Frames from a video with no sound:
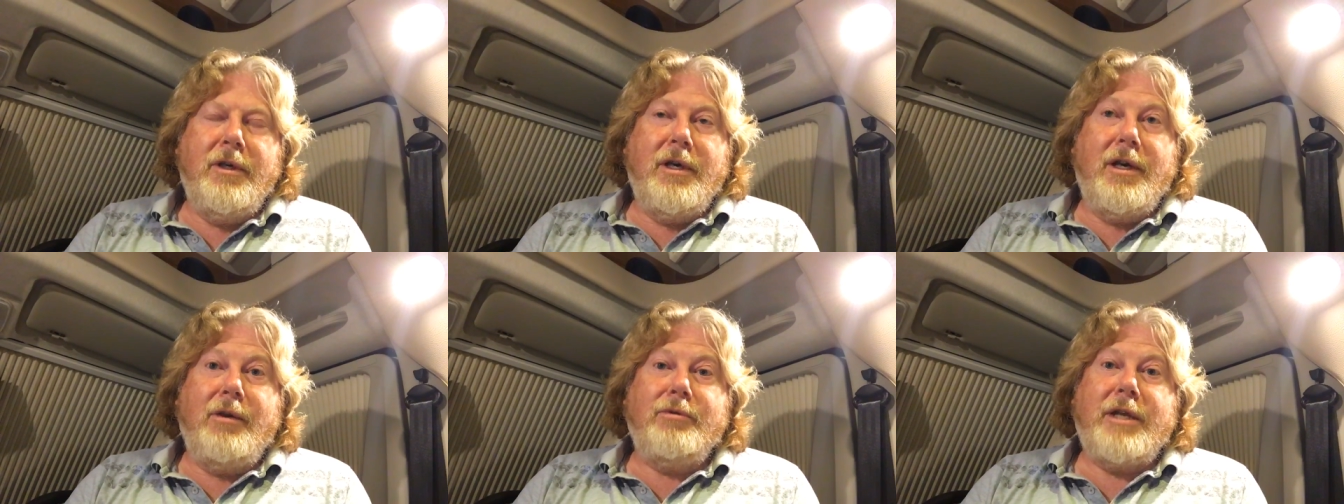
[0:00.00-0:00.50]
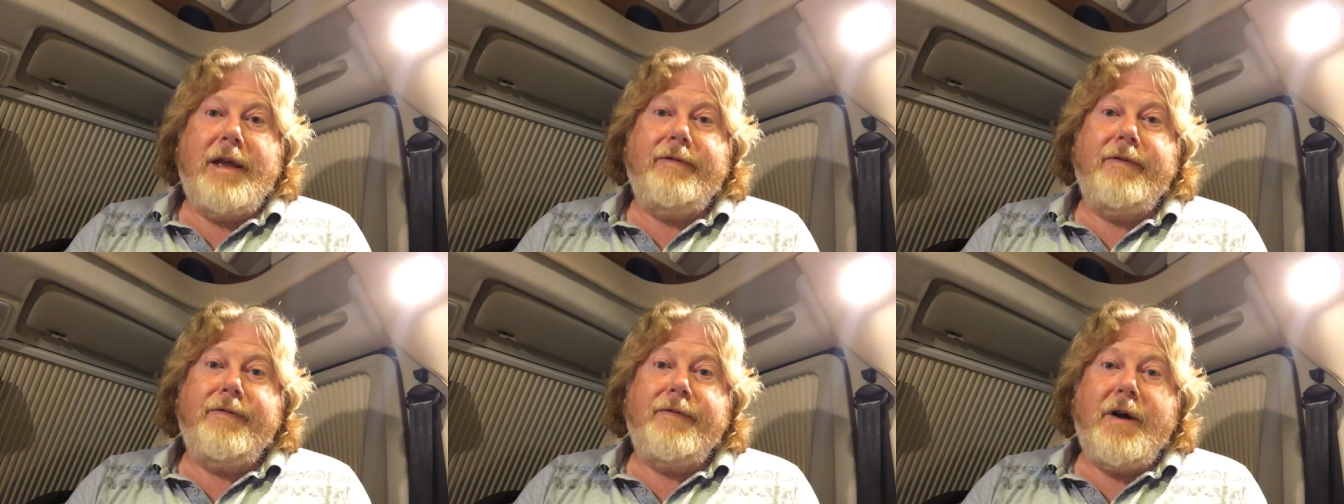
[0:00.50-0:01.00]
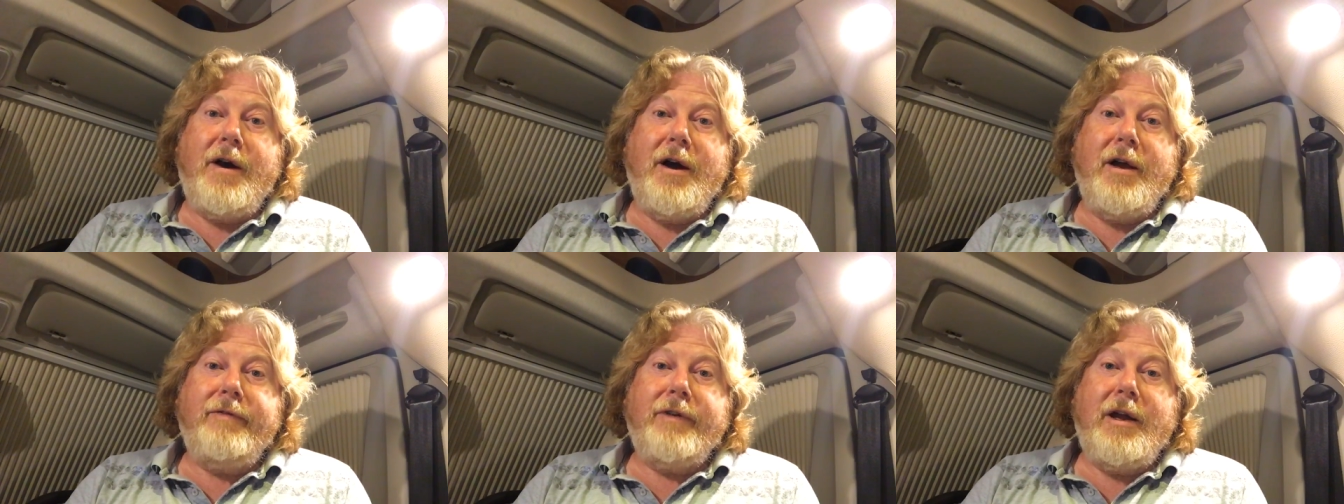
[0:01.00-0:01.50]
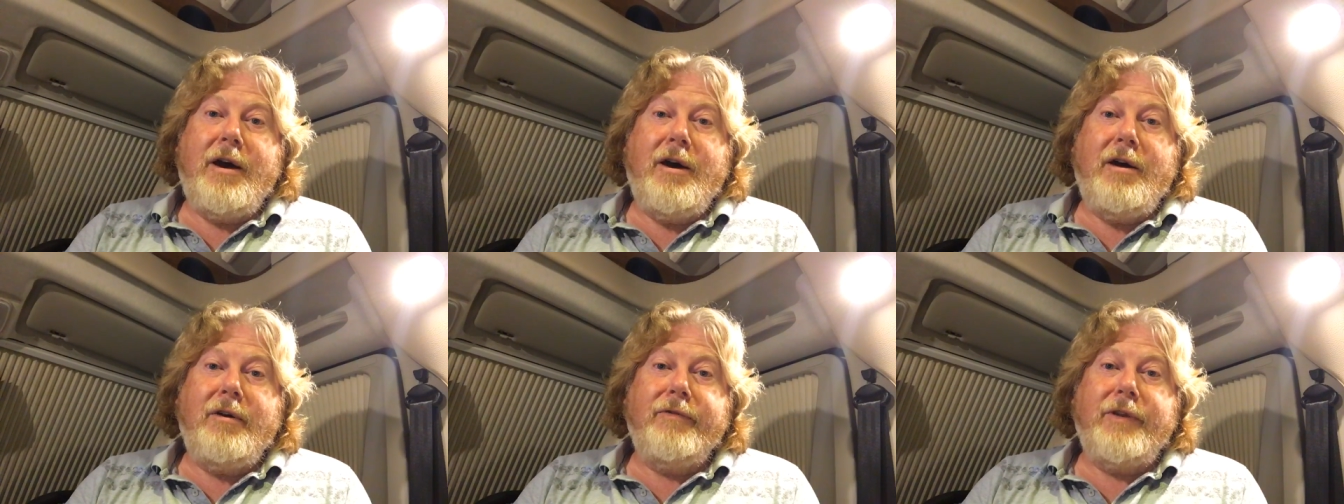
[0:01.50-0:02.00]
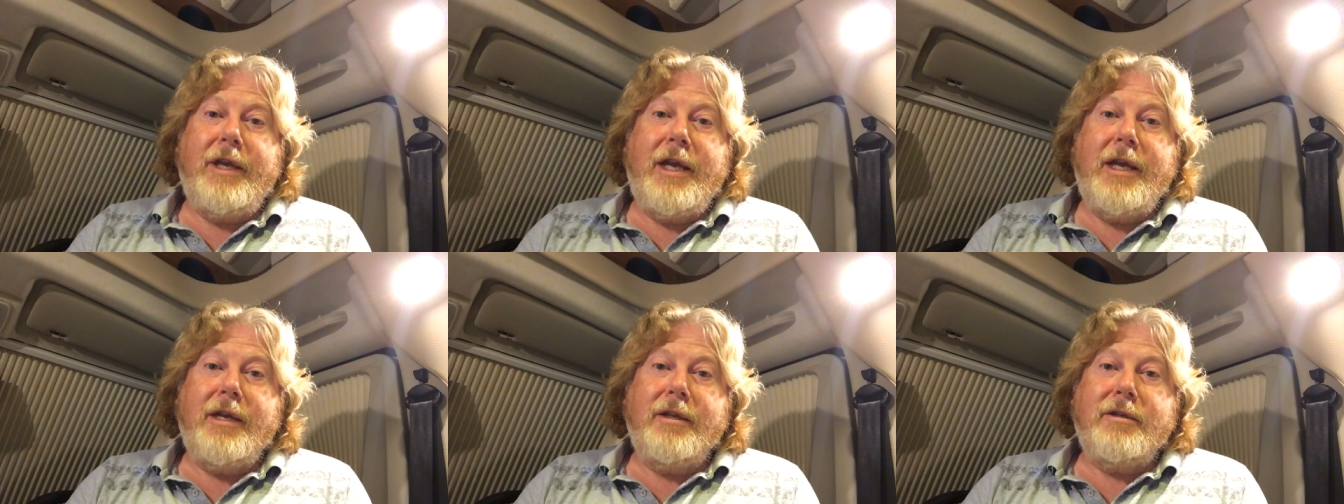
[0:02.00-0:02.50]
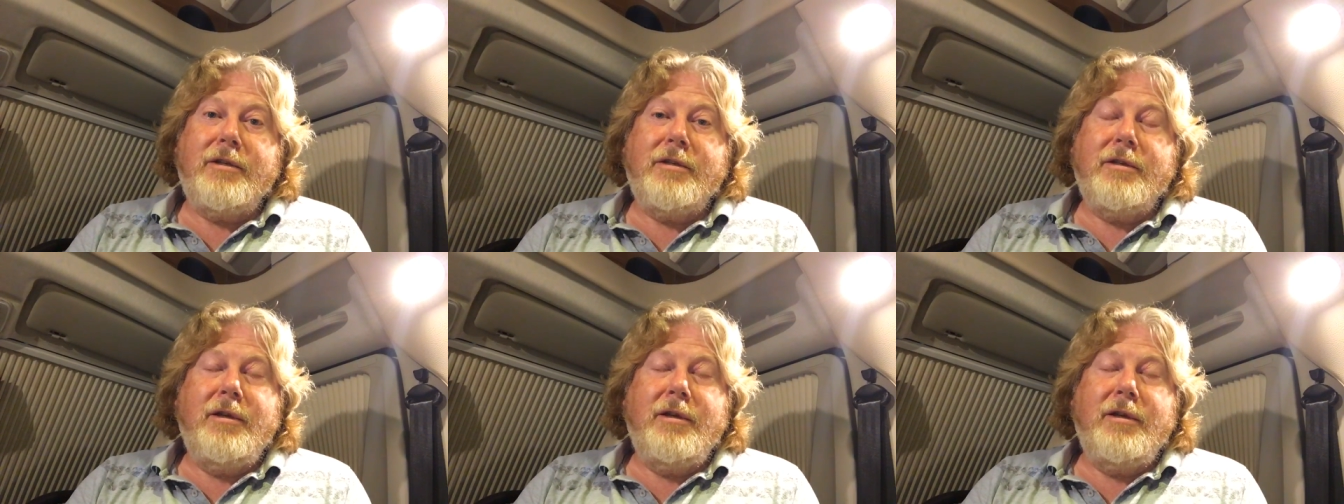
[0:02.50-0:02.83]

and I was there for 5.5 years.